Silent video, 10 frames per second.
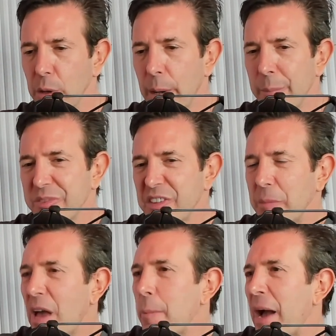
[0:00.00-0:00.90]
At the same
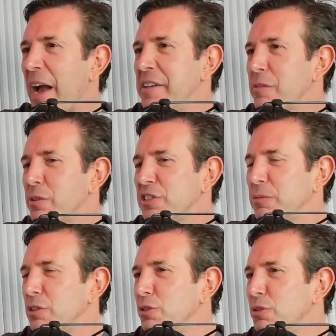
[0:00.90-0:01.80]
time, I never seem
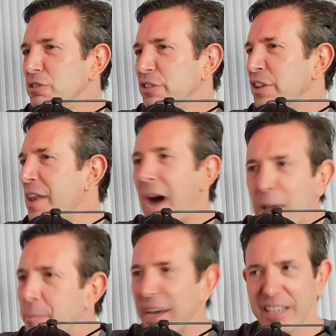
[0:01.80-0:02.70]
to choose to deny
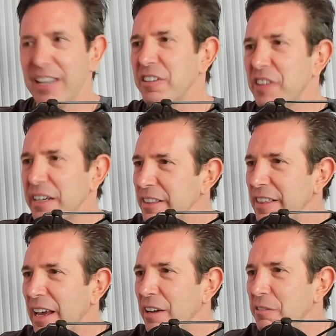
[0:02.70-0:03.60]
my kids
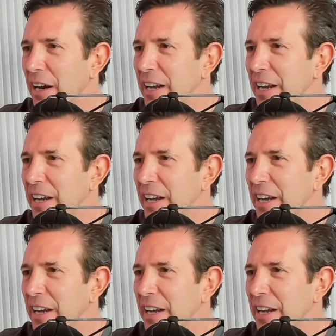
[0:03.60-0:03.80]
anything, right?